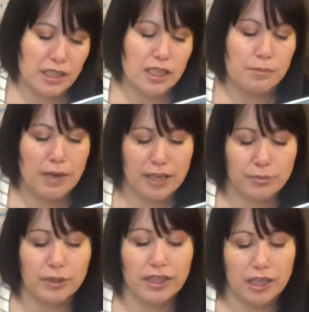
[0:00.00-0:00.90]

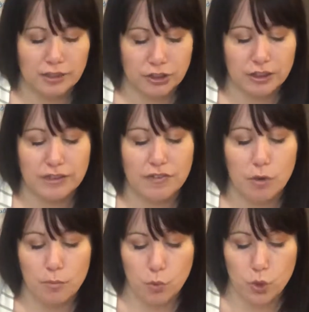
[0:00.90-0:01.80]
Madame Rhinoceros
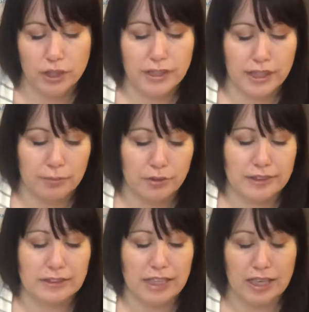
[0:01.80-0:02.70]
felt more
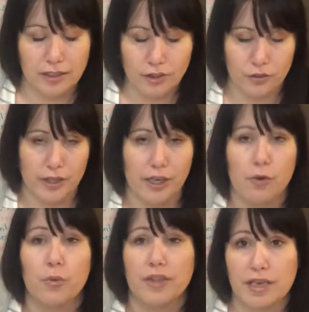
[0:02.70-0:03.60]
glamorous and alluring
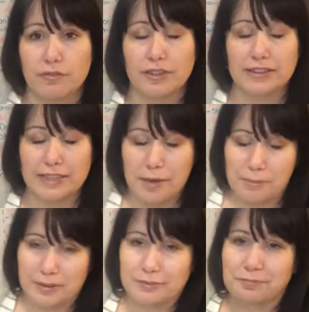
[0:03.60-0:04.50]
with every
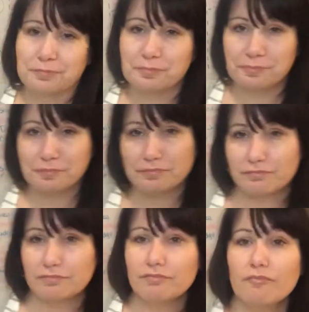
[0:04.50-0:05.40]
step.
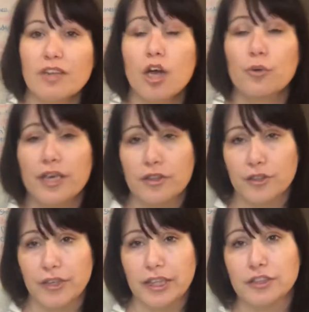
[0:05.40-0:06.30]
Okay,
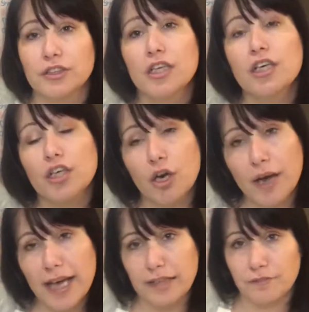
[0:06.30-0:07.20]
third graders, go
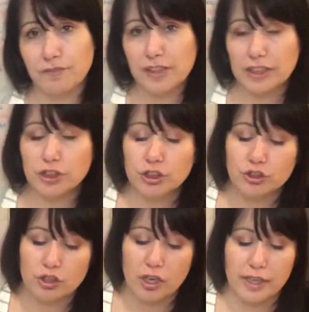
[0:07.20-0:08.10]
ahead and finish your
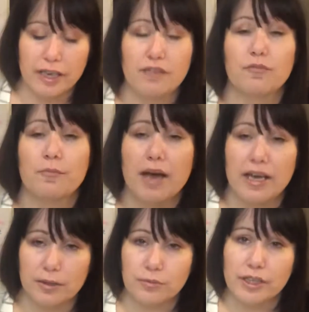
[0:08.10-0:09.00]
drawing of
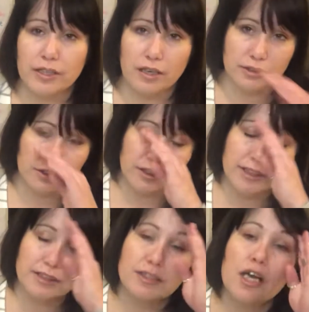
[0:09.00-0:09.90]
Madame
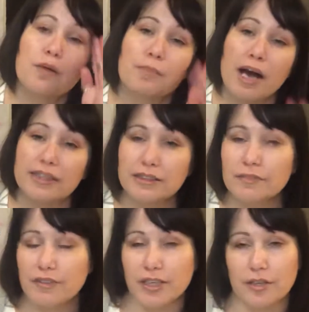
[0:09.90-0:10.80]
Rhinoceros. Pause the
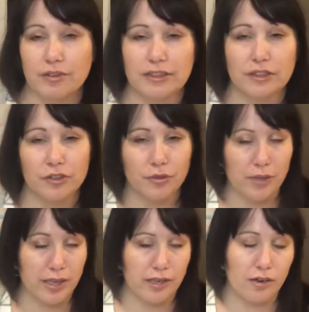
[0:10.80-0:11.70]
video until you
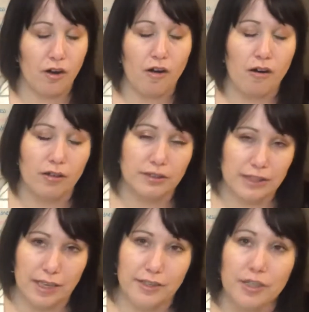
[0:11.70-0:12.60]
get it all
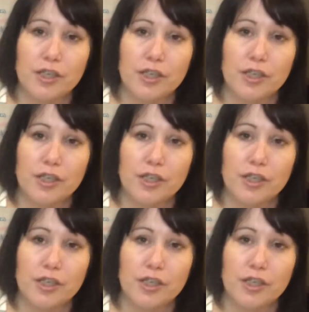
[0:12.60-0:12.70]
done.